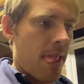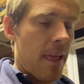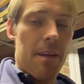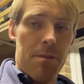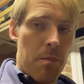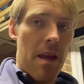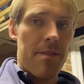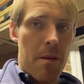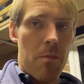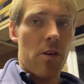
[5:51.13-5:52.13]
If the
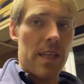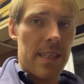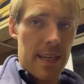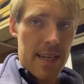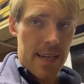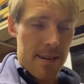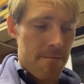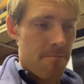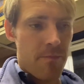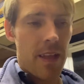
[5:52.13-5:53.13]
left-hand block is leaking,
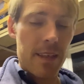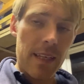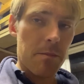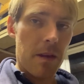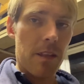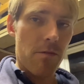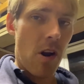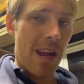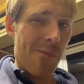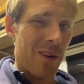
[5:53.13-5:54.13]
that doesn't mean the
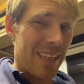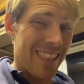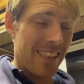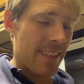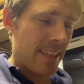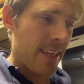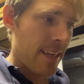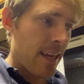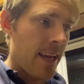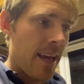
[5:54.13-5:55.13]
right-hand one isn't.
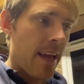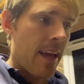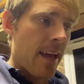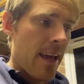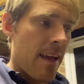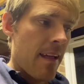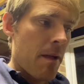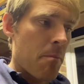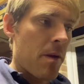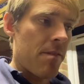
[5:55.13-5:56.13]

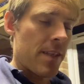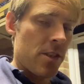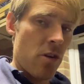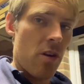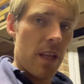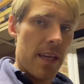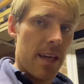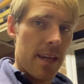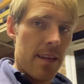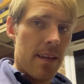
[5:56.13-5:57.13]
But if it's not
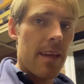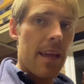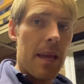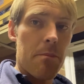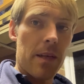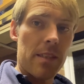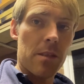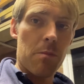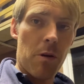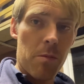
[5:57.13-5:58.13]
leaking, it means that
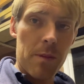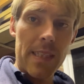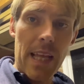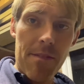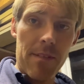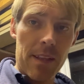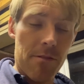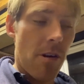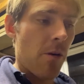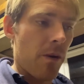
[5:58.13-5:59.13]
the problem is definitely the
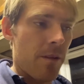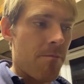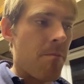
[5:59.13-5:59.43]
right one.